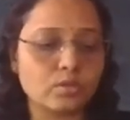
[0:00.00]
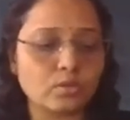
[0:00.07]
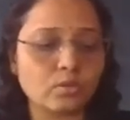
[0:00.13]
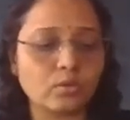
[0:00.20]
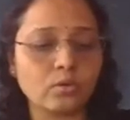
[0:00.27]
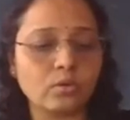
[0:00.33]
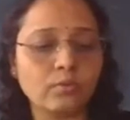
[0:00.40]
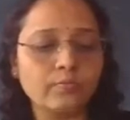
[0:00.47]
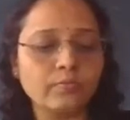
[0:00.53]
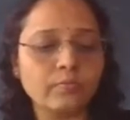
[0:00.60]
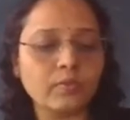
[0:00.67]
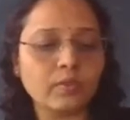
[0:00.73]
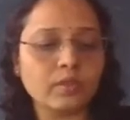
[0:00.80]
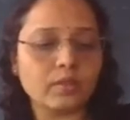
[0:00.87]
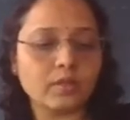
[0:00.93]

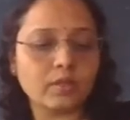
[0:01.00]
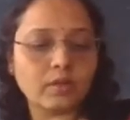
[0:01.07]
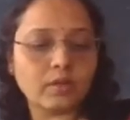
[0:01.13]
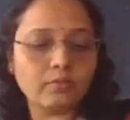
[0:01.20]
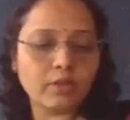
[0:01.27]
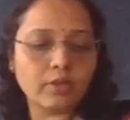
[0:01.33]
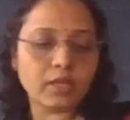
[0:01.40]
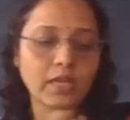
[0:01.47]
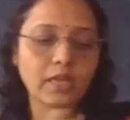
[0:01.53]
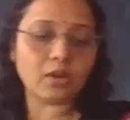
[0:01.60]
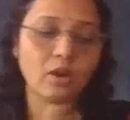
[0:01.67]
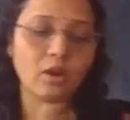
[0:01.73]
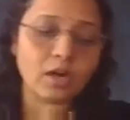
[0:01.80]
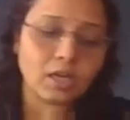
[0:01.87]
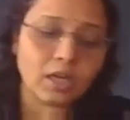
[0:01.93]
So we
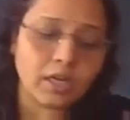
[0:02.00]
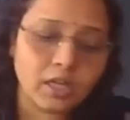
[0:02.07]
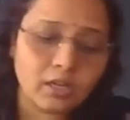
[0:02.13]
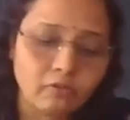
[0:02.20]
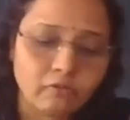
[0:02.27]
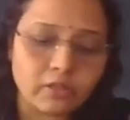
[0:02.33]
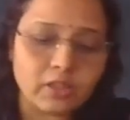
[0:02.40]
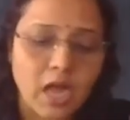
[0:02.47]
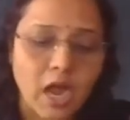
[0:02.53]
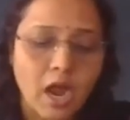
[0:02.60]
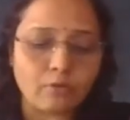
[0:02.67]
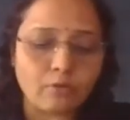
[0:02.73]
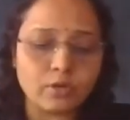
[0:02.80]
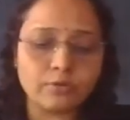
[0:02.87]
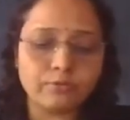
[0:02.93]
cannot live
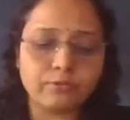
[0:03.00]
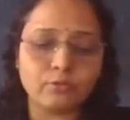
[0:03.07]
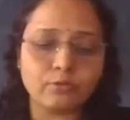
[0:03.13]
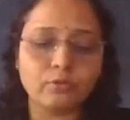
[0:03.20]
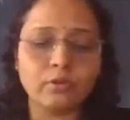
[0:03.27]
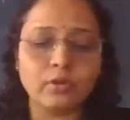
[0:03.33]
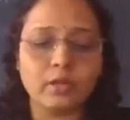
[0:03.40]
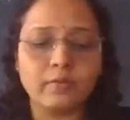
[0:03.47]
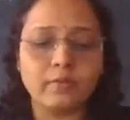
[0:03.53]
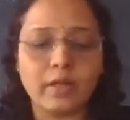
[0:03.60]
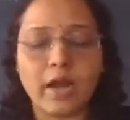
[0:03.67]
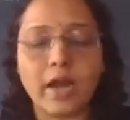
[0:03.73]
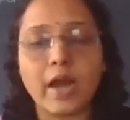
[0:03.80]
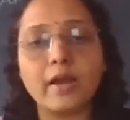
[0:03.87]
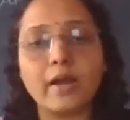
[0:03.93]
without food
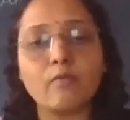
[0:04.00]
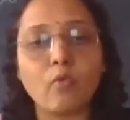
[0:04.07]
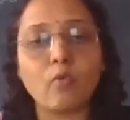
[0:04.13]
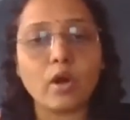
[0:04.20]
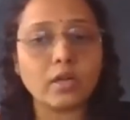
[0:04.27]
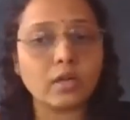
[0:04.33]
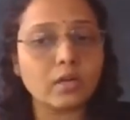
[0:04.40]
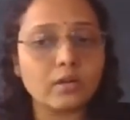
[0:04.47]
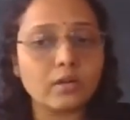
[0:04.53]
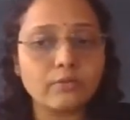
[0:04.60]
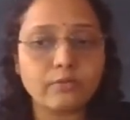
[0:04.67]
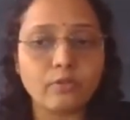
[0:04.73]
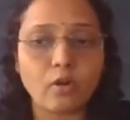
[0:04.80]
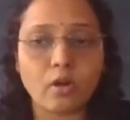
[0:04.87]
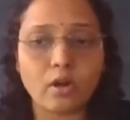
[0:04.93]
and
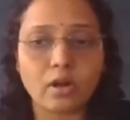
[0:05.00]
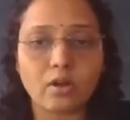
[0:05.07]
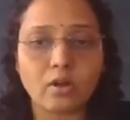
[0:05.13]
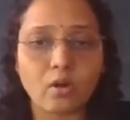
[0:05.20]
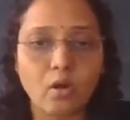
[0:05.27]
water for